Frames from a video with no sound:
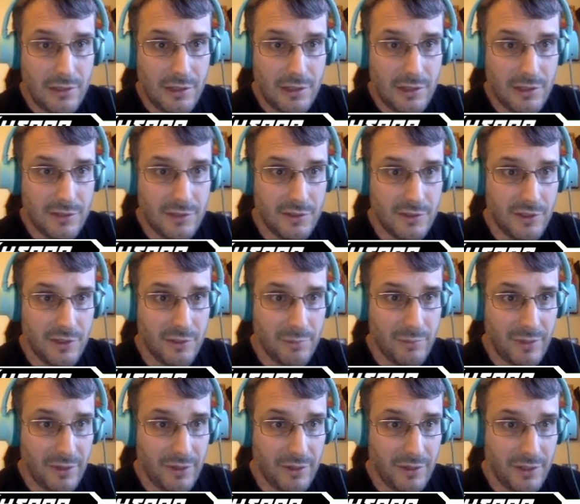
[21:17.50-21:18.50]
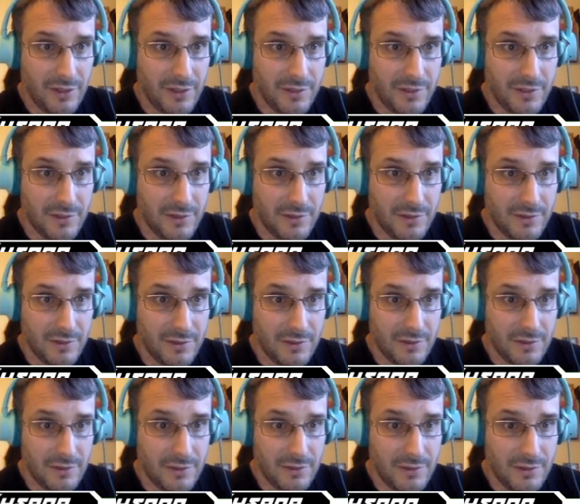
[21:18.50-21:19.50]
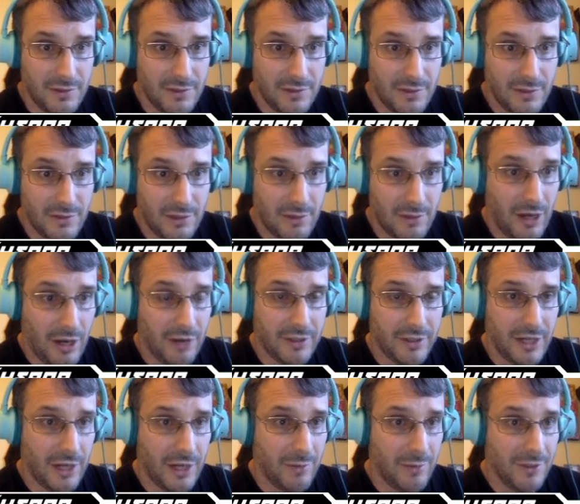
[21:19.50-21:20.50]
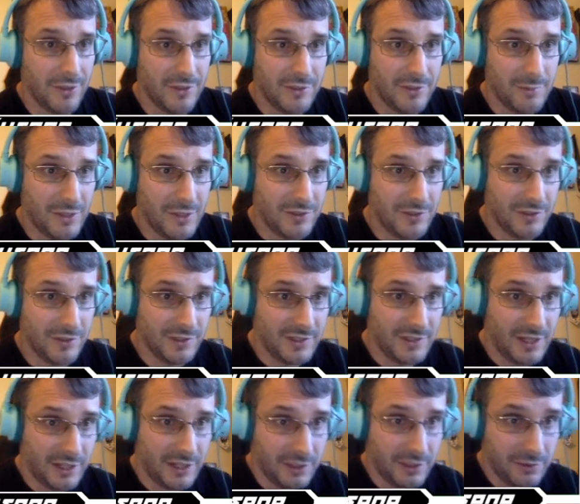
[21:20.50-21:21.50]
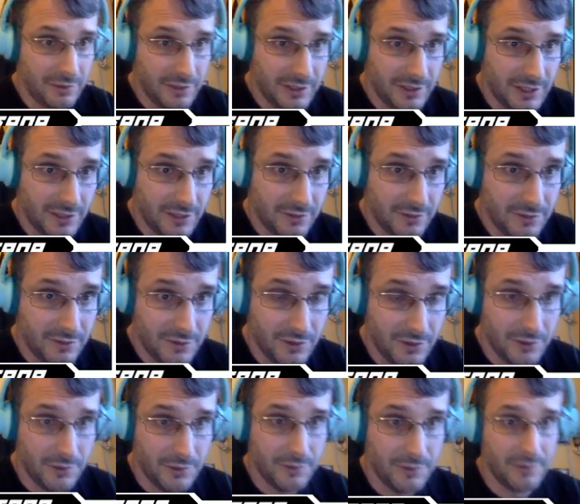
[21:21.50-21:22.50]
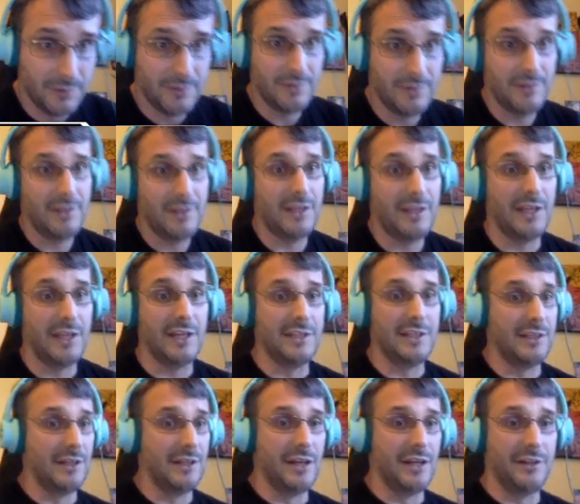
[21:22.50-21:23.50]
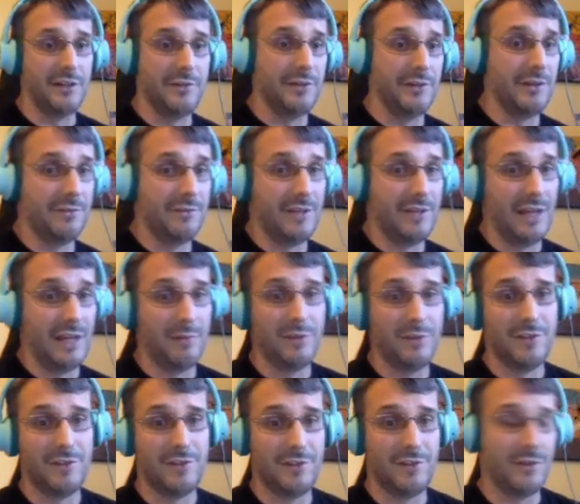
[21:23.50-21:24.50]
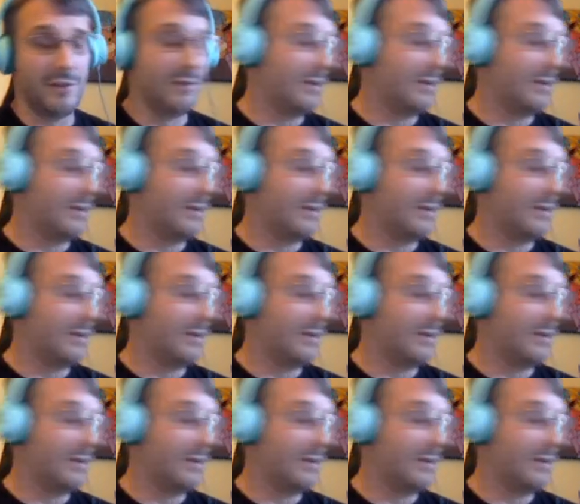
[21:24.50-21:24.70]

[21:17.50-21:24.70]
still didn't paralyze it. I don't care about special attack going down, so it did not do enough damage, so